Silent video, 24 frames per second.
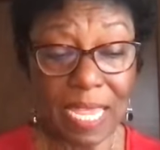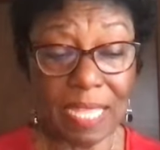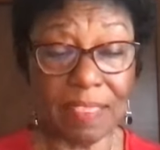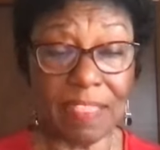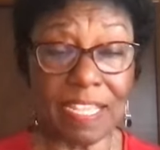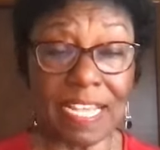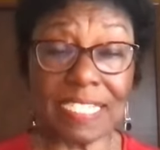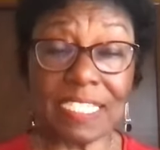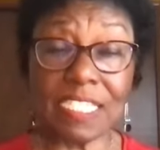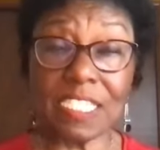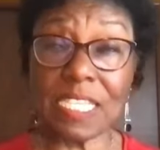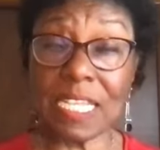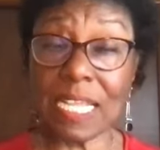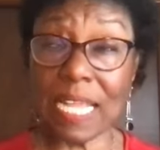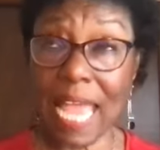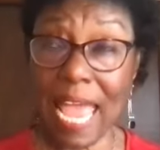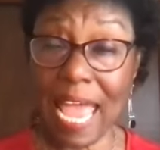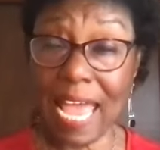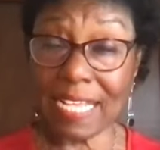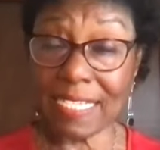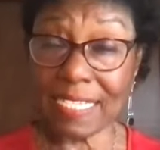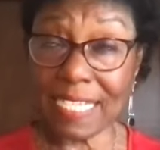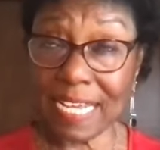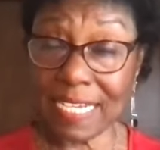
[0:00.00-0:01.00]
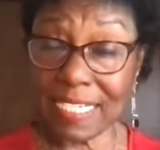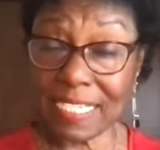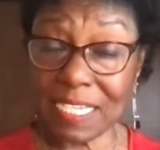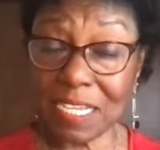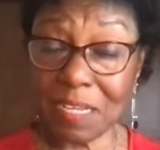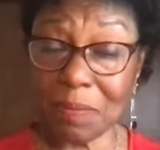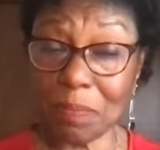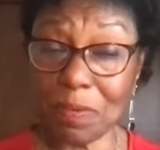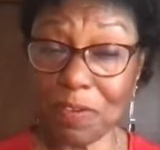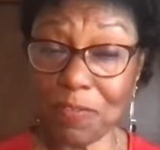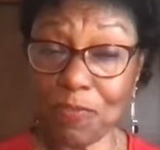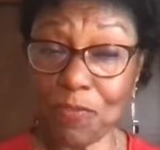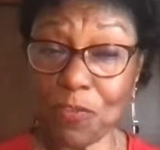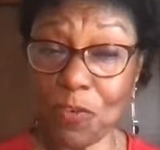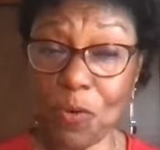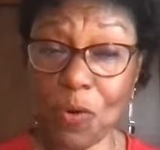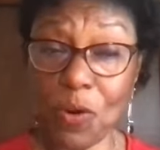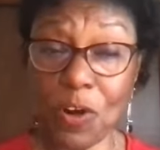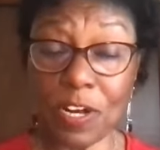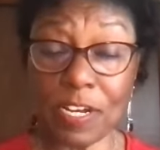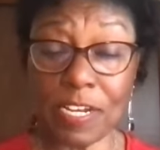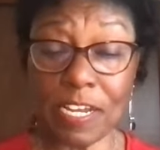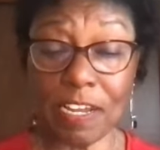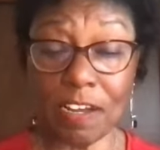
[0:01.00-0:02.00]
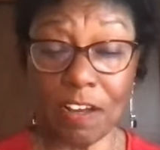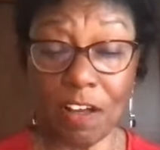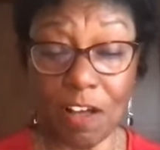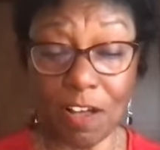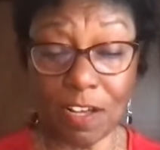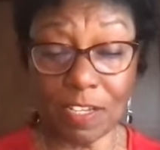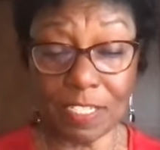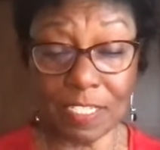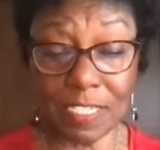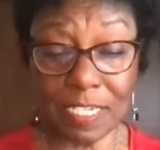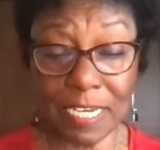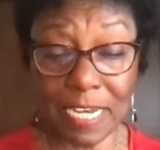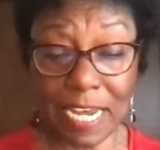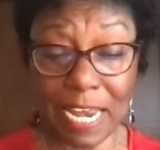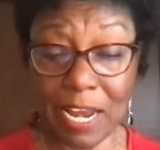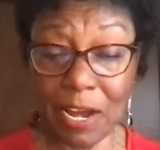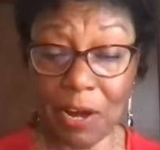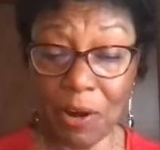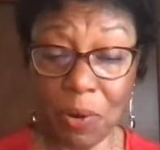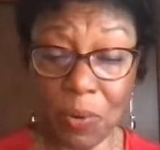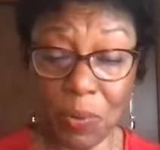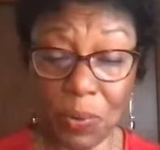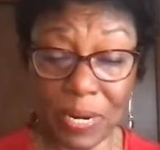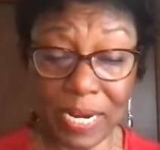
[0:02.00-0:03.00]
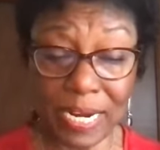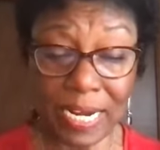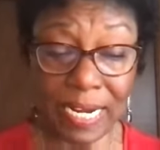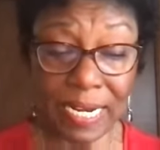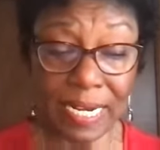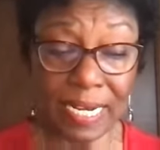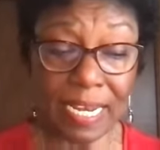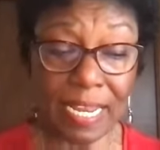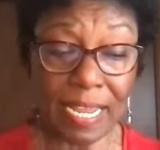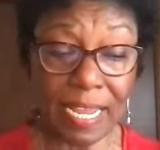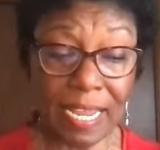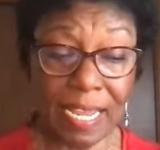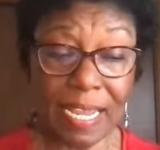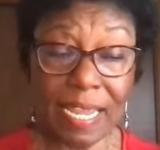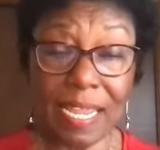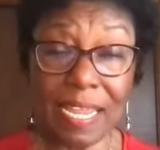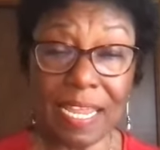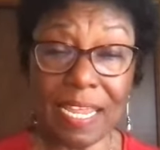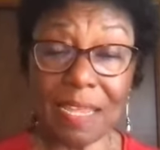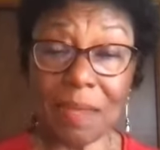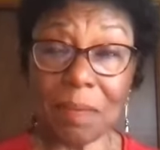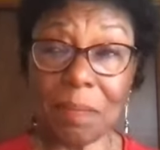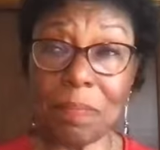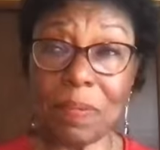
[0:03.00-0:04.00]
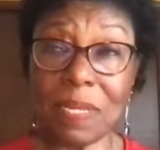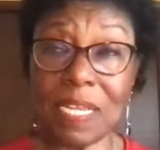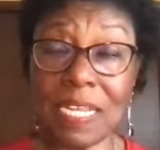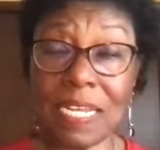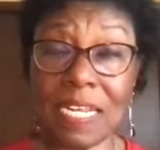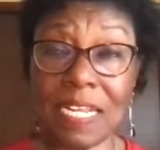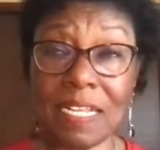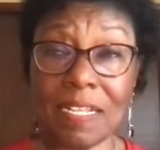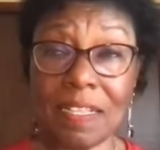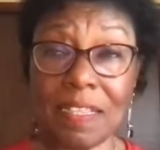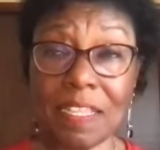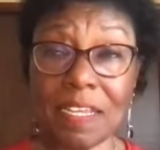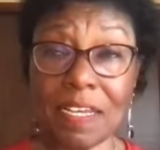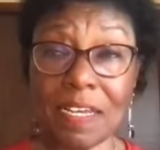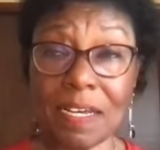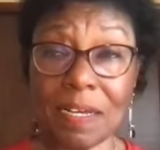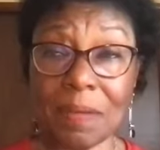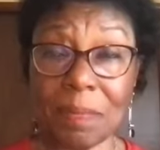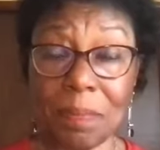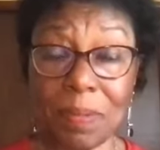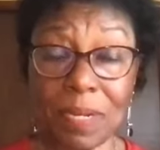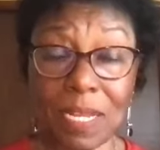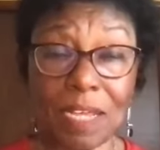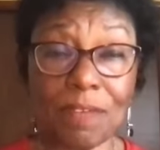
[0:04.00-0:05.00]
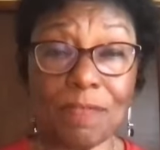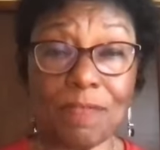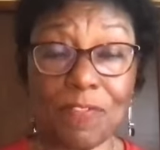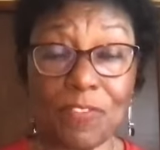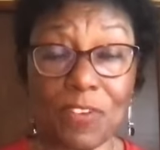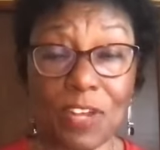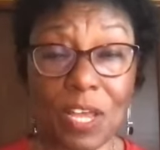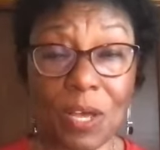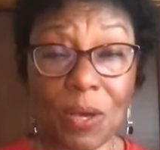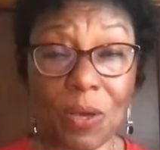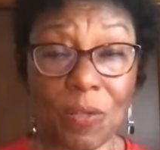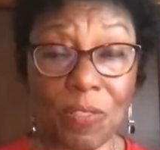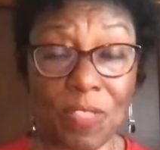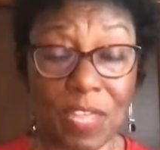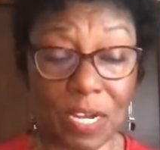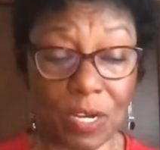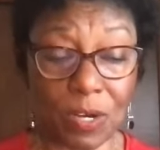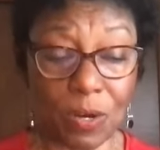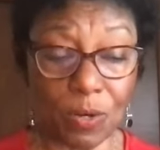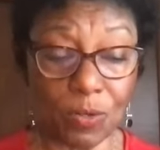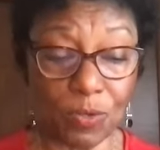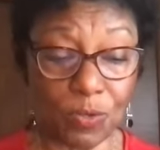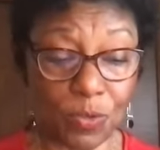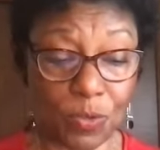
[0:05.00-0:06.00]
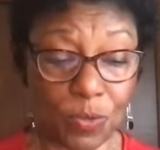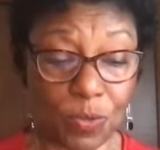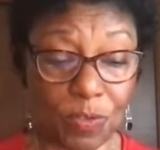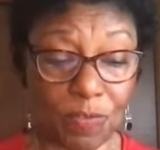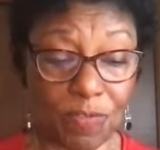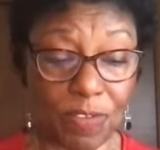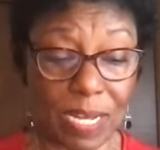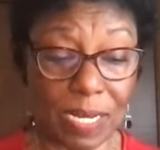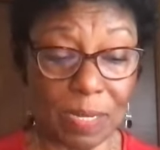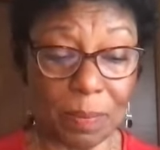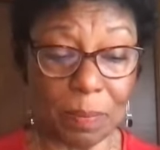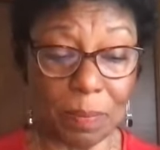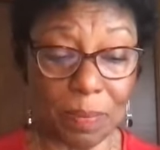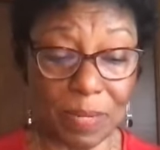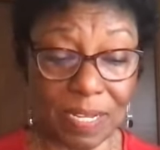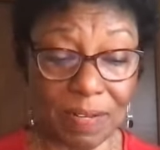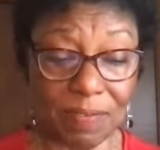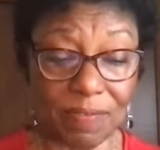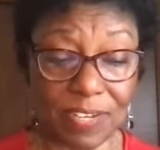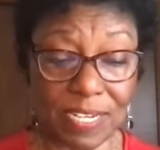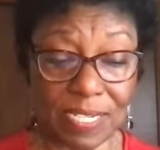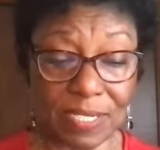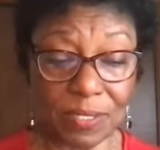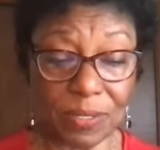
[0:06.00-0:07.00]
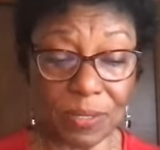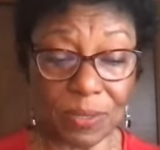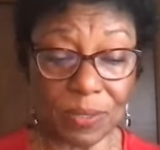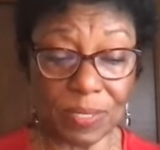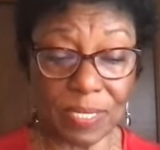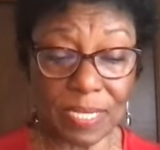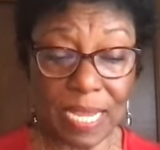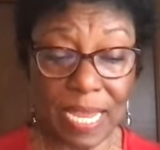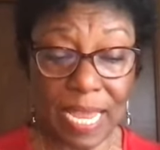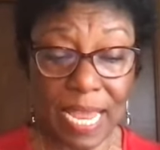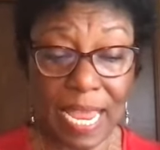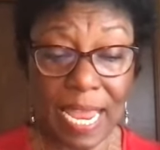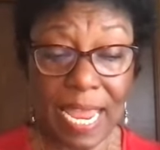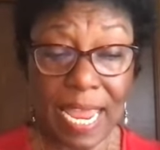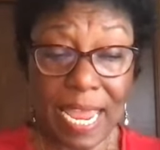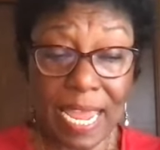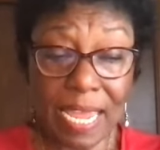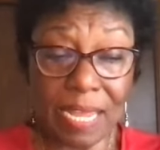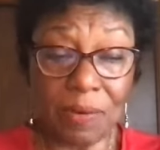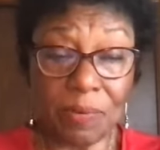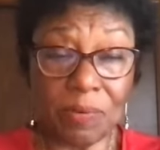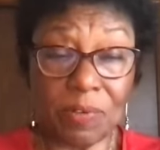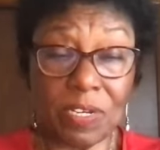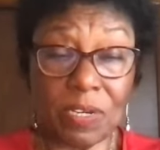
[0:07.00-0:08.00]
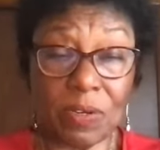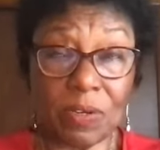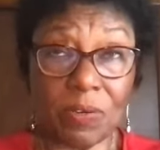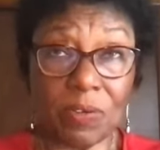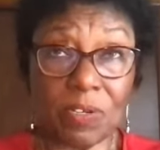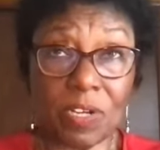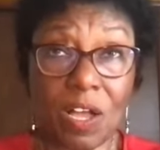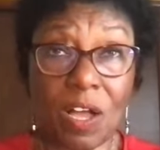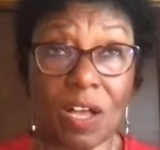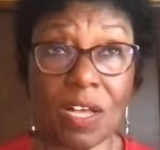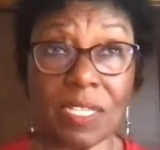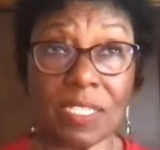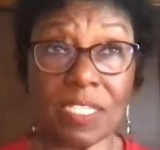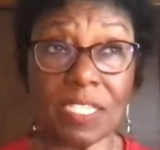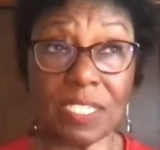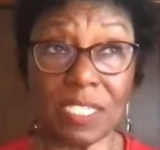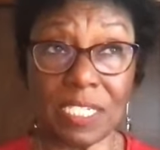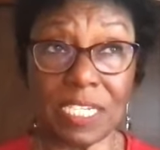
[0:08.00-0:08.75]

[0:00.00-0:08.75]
This, as I said before, can cause narrowing, impeding the blood flow that goes through the blood vessels, and causes